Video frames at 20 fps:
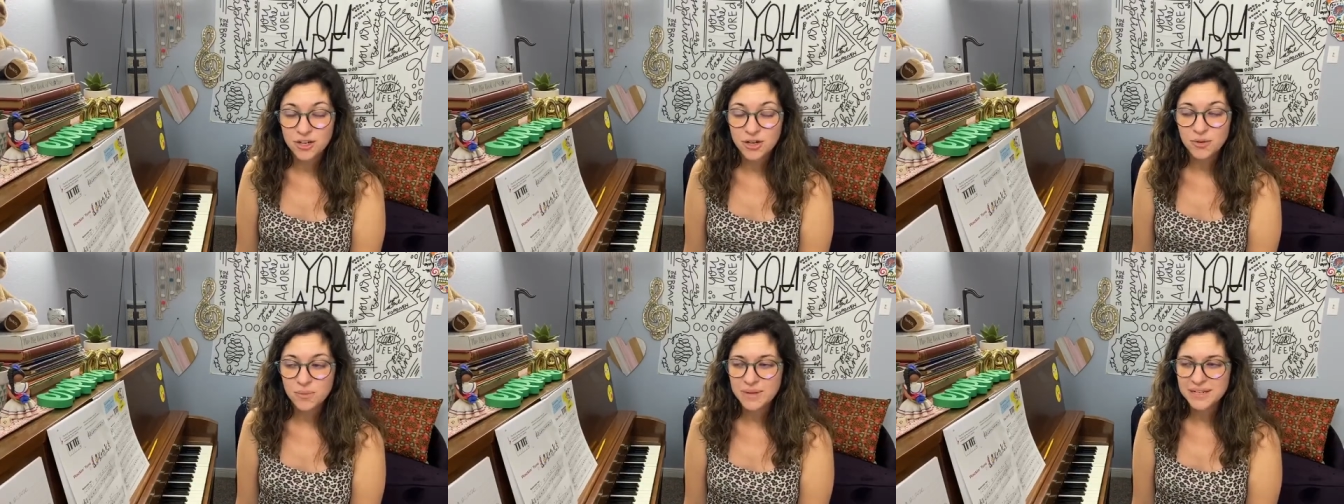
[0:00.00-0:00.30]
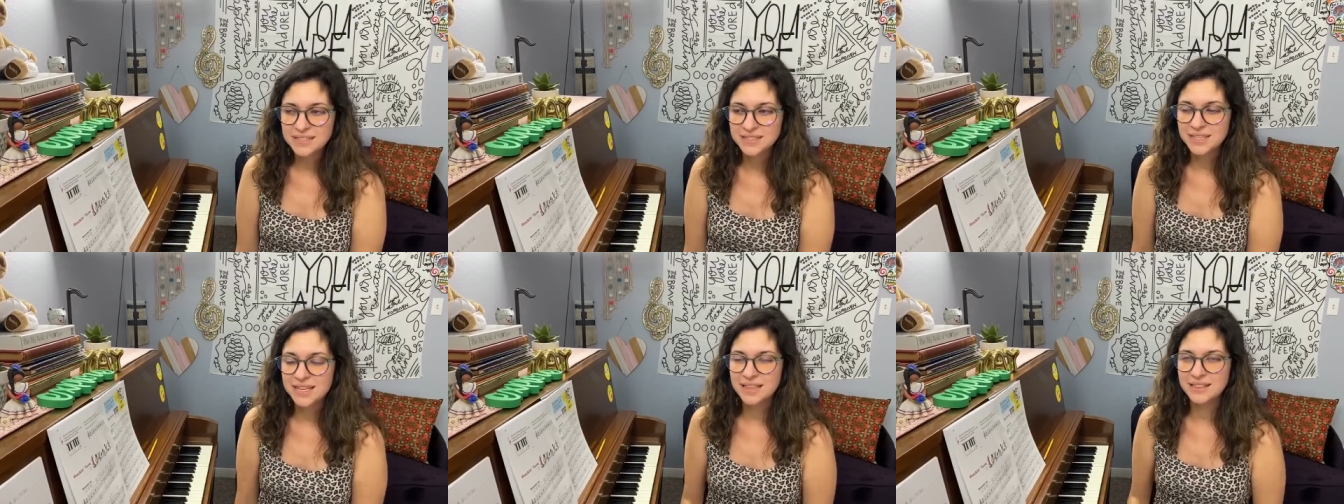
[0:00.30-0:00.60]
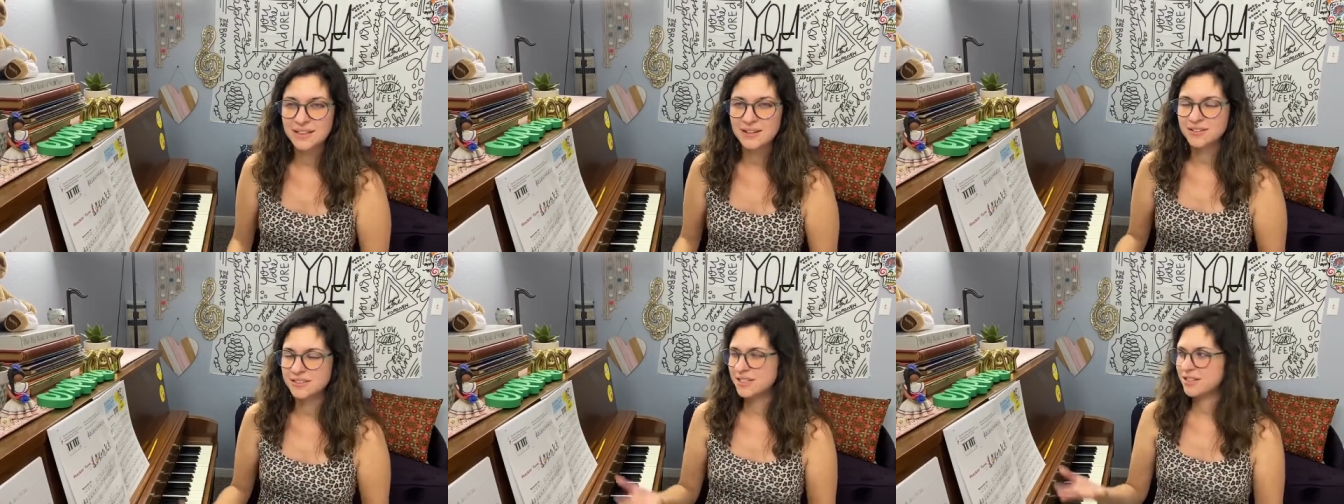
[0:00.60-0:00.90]
Nobody
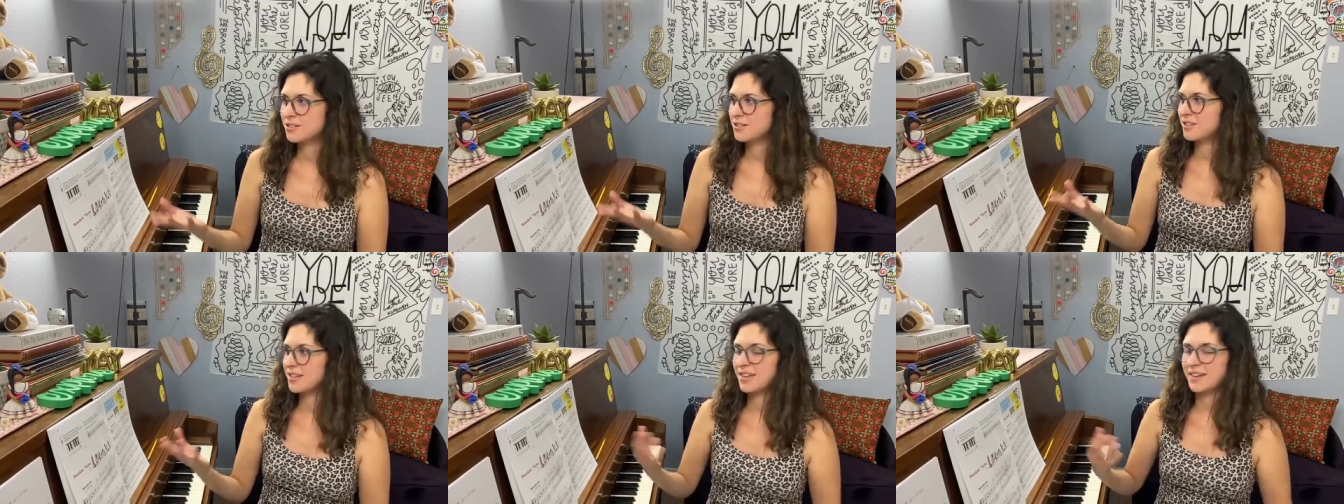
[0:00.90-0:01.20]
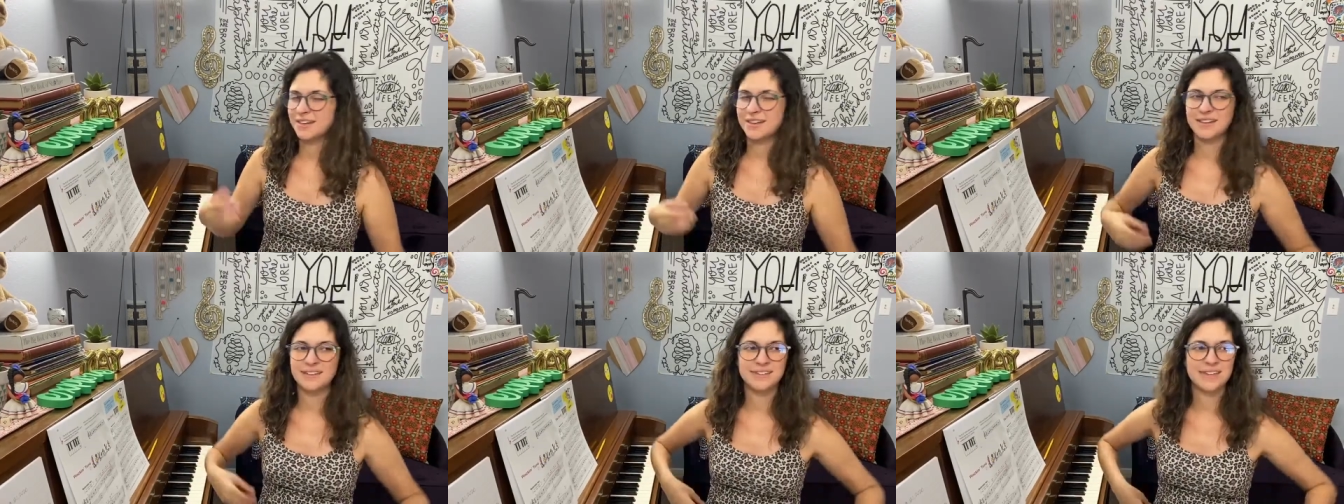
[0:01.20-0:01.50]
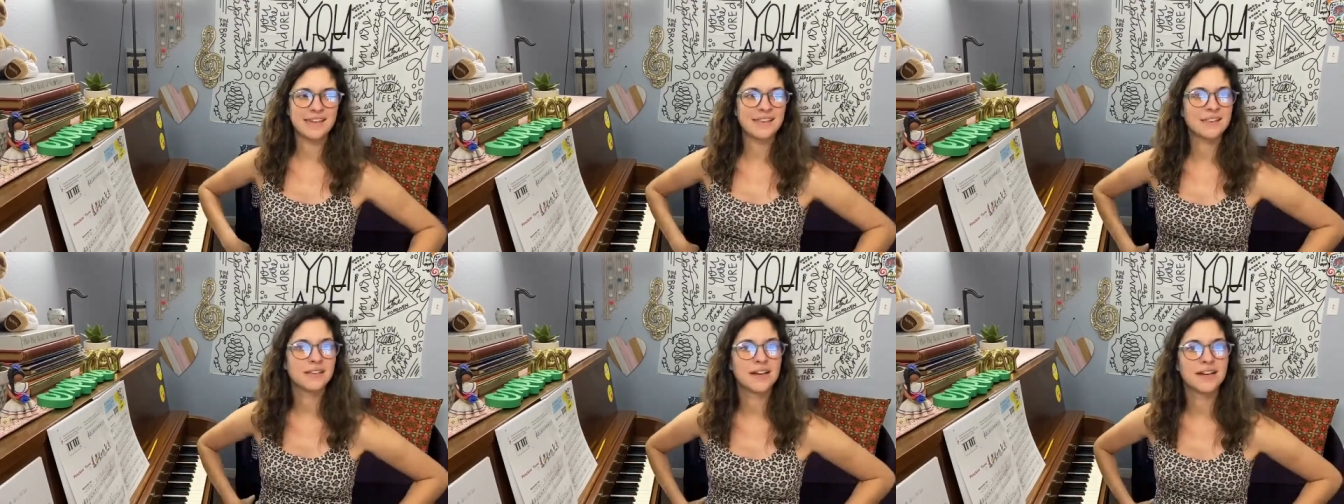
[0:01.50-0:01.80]
said that there's like a
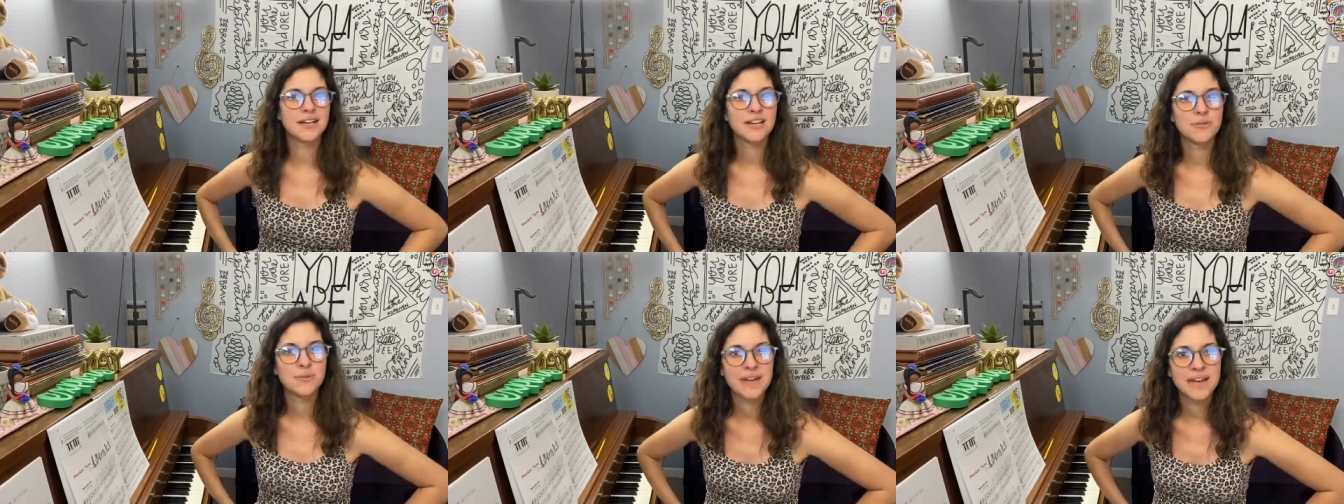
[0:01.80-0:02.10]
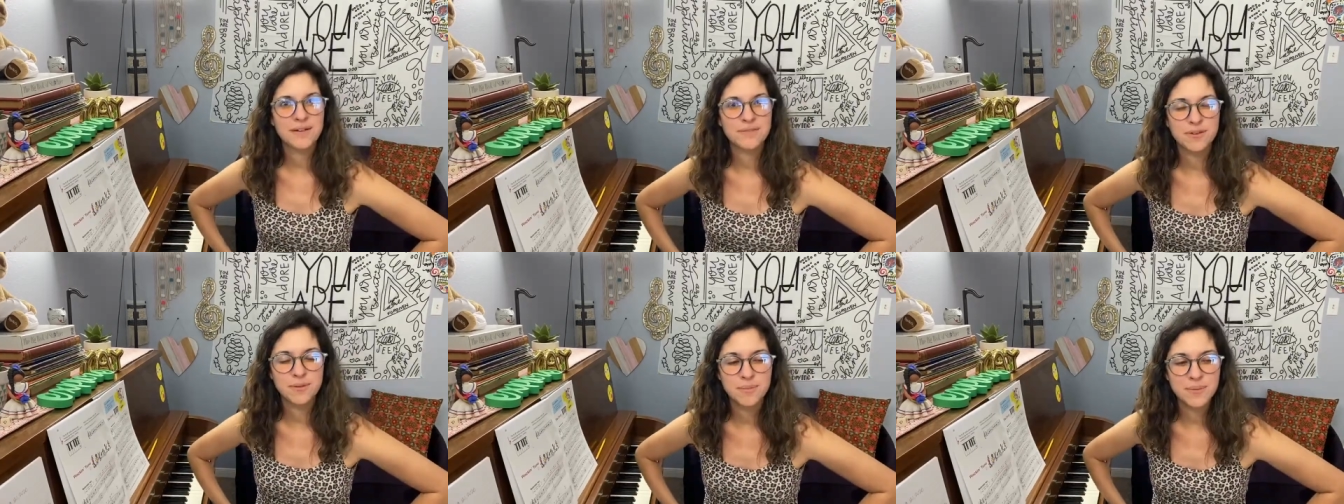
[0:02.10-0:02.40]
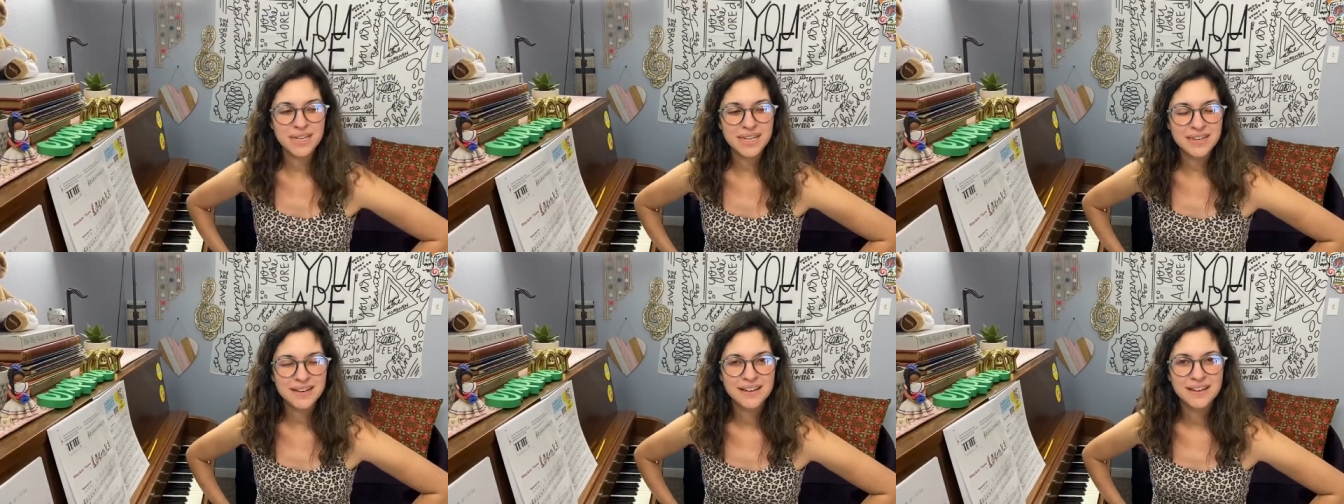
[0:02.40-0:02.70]
deadline and we have to
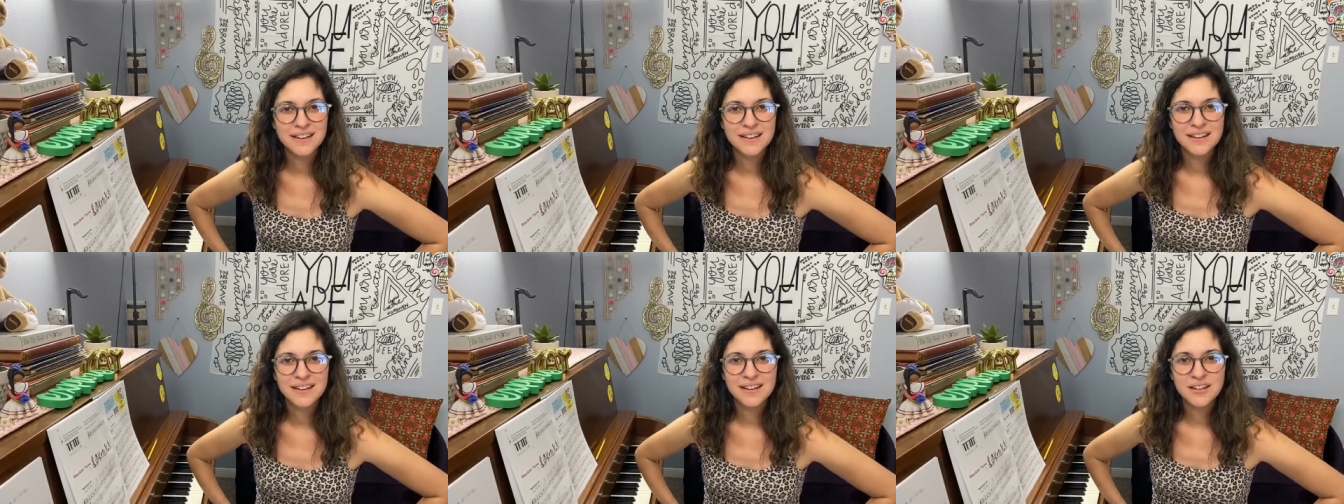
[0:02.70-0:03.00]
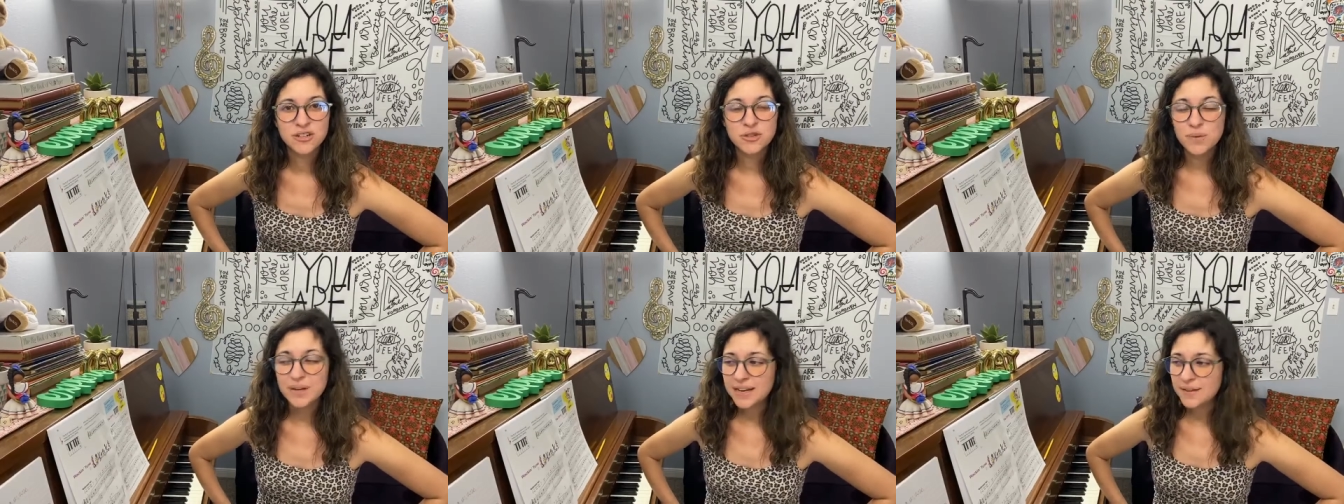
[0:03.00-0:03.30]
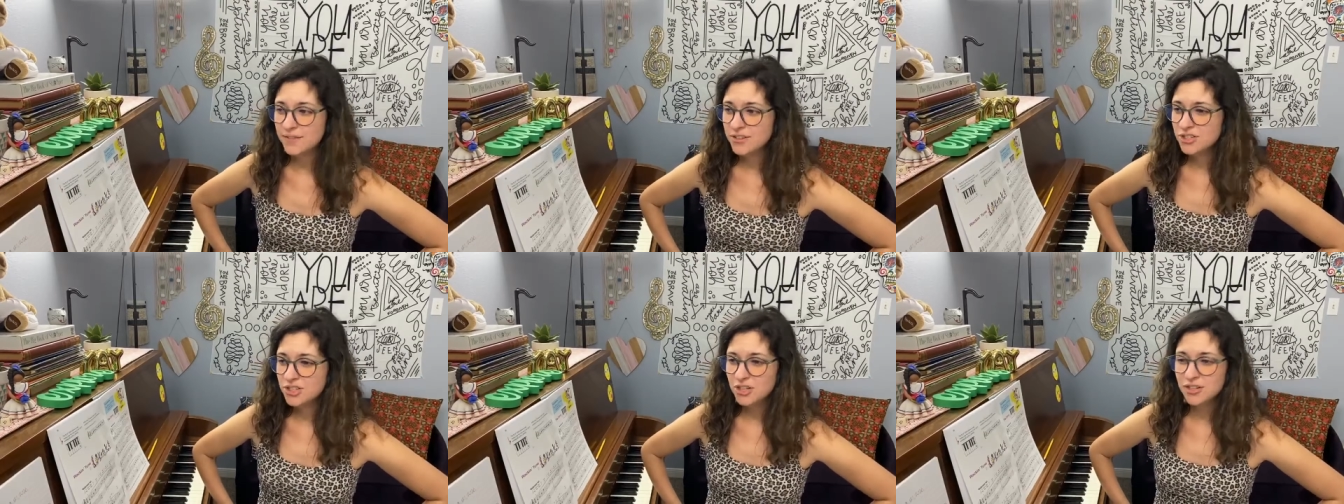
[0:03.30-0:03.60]
meet. Do we
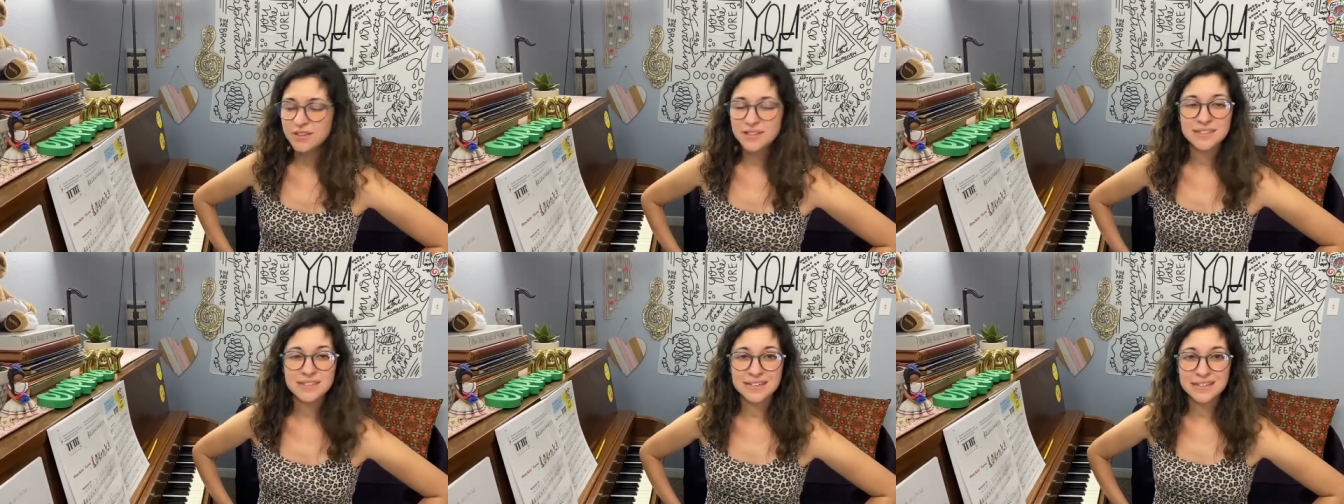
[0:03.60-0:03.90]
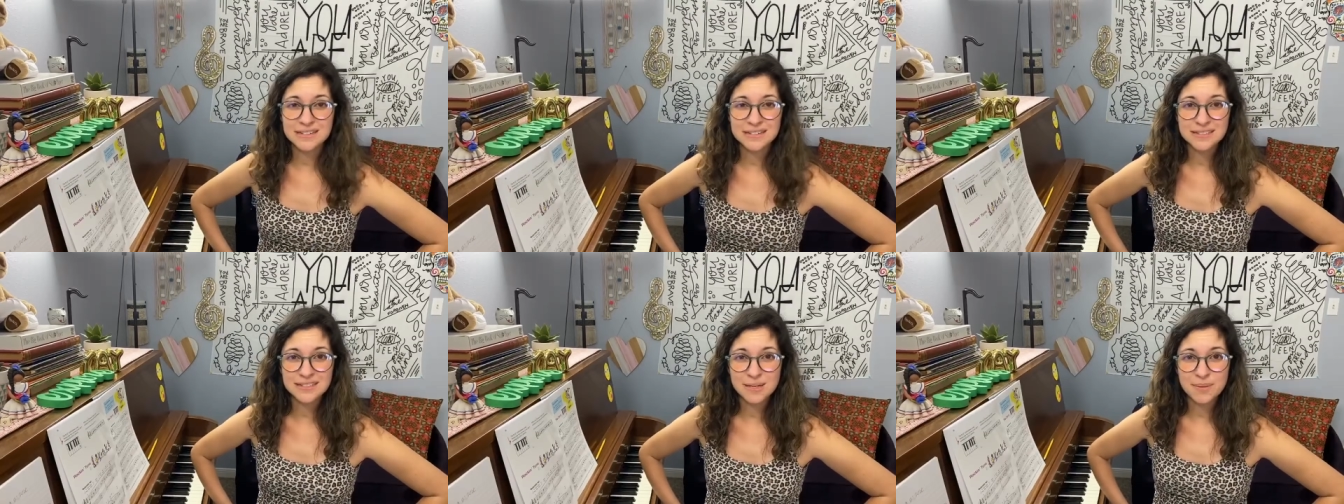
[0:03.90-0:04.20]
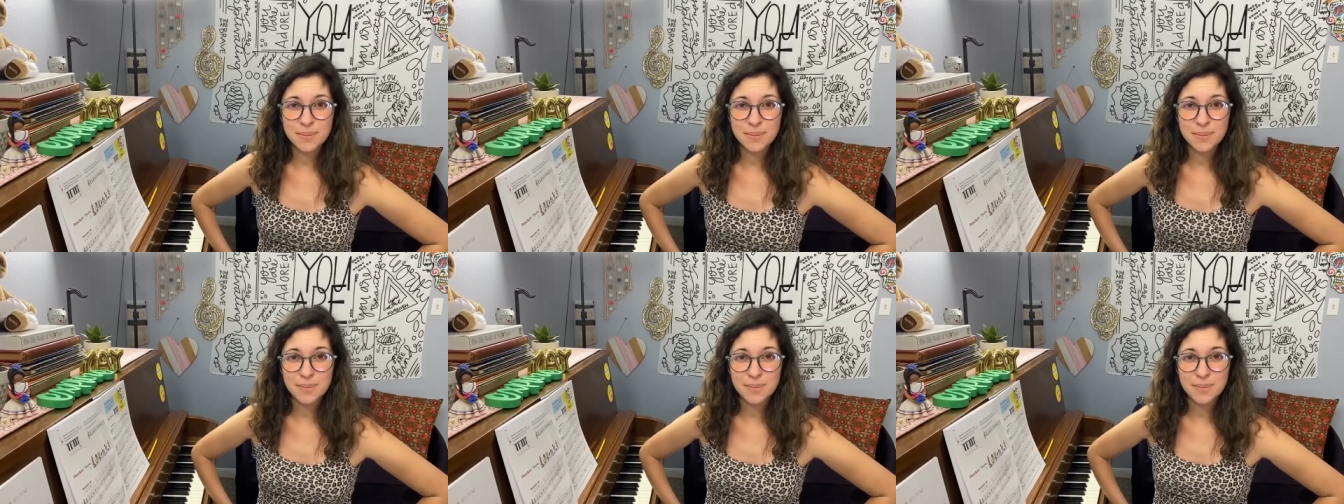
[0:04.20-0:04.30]
have to turn this into